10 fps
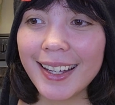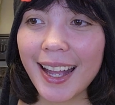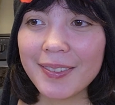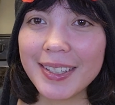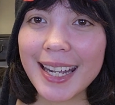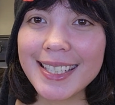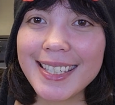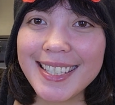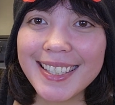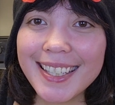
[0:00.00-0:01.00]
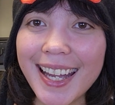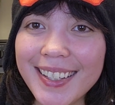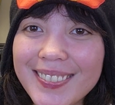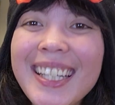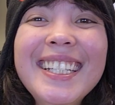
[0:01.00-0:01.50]
have a nice chill
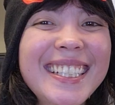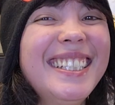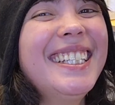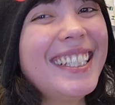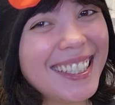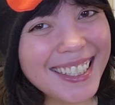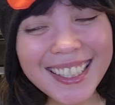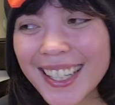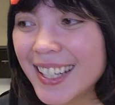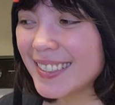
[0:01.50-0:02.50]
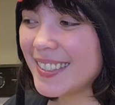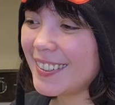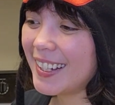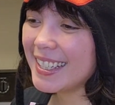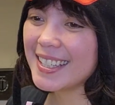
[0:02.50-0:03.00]
time.
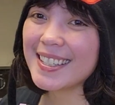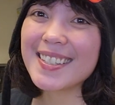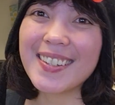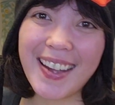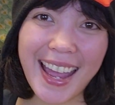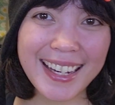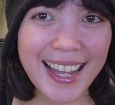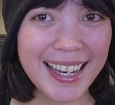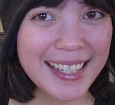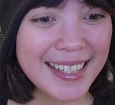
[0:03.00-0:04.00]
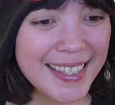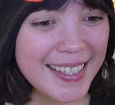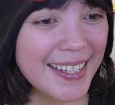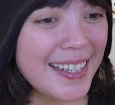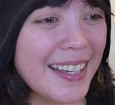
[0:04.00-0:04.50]
So I guess let's go ahead and get
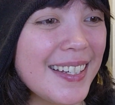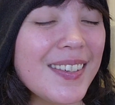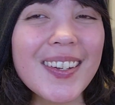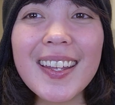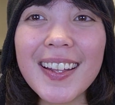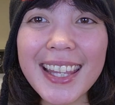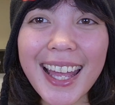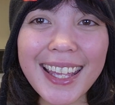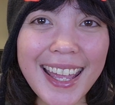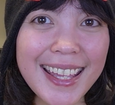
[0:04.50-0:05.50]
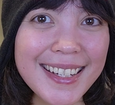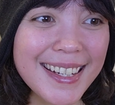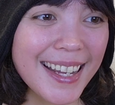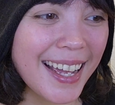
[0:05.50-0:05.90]
started on doing all that, and